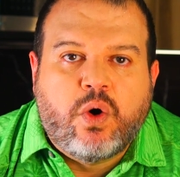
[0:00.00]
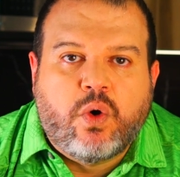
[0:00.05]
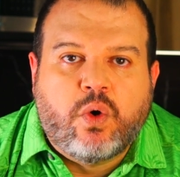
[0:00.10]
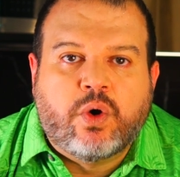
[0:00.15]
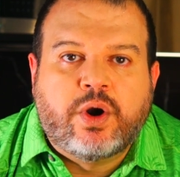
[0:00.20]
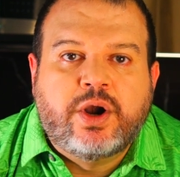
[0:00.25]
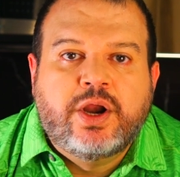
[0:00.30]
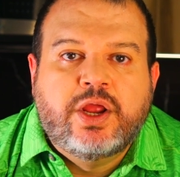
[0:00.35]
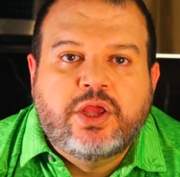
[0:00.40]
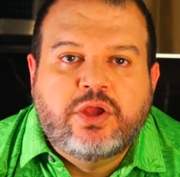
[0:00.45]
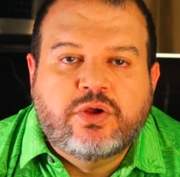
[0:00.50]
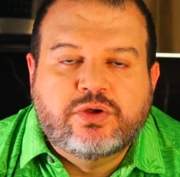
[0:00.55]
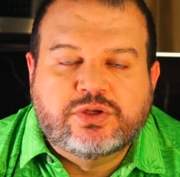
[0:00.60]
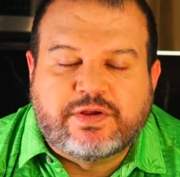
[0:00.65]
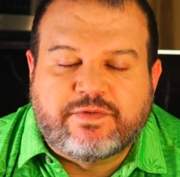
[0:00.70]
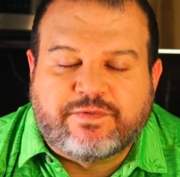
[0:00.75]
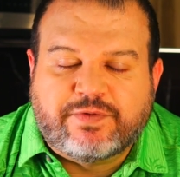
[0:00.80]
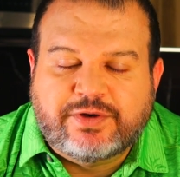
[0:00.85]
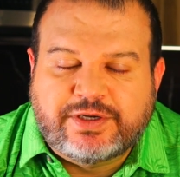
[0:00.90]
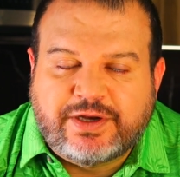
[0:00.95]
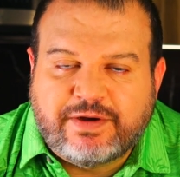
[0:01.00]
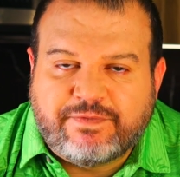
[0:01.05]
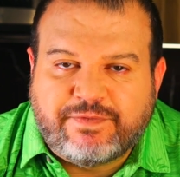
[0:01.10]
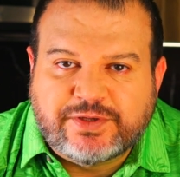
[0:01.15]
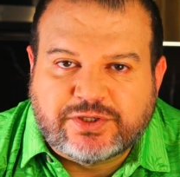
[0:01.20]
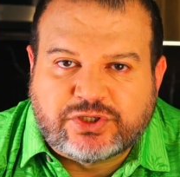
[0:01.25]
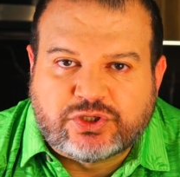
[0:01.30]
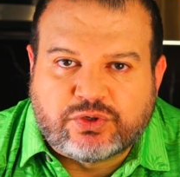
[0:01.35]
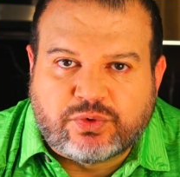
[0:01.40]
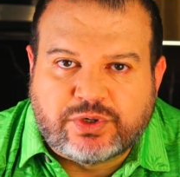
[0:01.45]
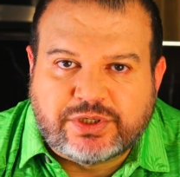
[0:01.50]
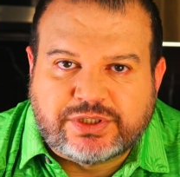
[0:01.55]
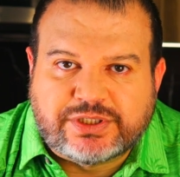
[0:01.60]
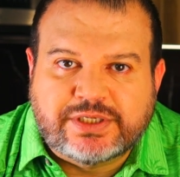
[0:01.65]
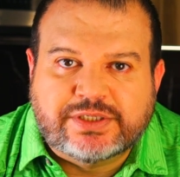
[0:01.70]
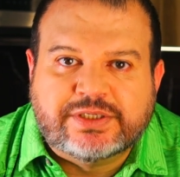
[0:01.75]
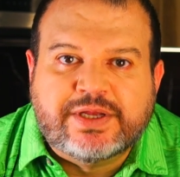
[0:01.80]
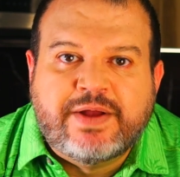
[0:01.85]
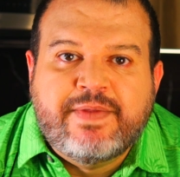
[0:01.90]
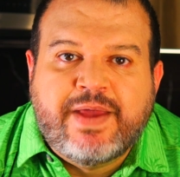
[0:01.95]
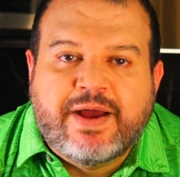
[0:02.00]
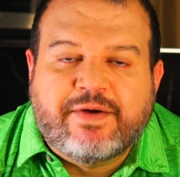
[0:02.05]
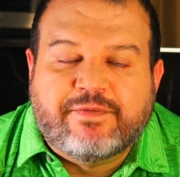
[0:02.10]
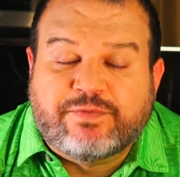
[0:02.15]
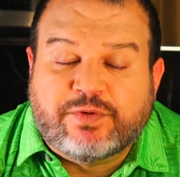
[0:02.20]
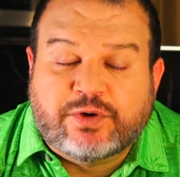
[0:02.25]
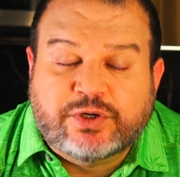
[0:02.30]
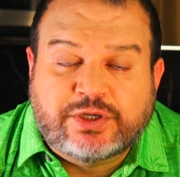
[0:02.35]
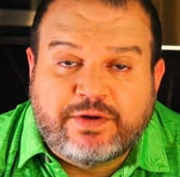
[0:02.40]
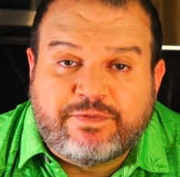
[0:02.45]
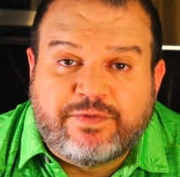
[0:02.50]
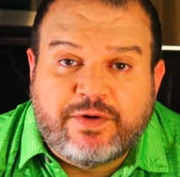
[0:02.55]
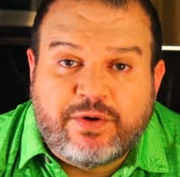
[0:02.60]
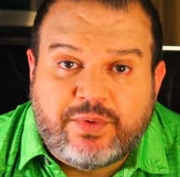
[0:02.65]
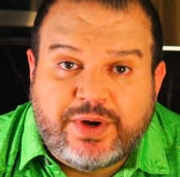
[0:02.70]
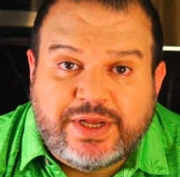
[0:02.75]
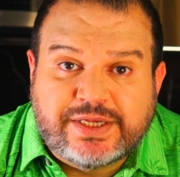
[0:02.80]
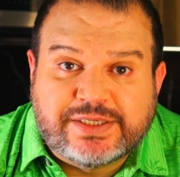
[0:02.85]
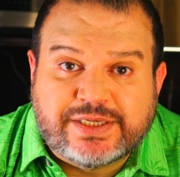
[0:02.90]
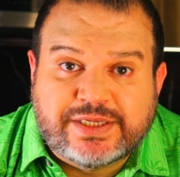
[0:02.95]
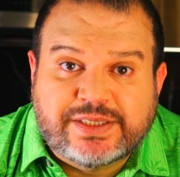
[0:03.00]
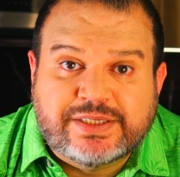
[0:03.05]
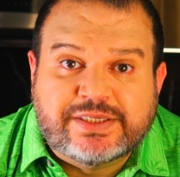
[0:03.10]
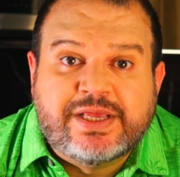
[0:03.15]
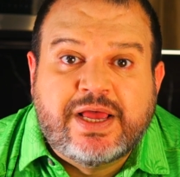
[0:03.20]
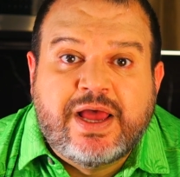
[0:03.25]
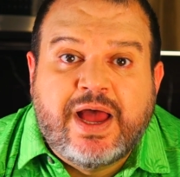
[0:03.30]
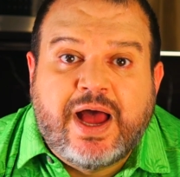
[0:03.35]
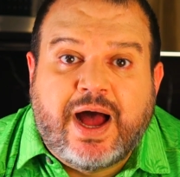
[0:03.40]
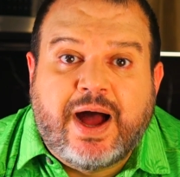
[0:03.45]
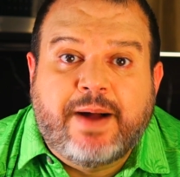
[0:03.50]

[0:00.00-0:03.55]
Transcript: or use it for different sources, for different reasons,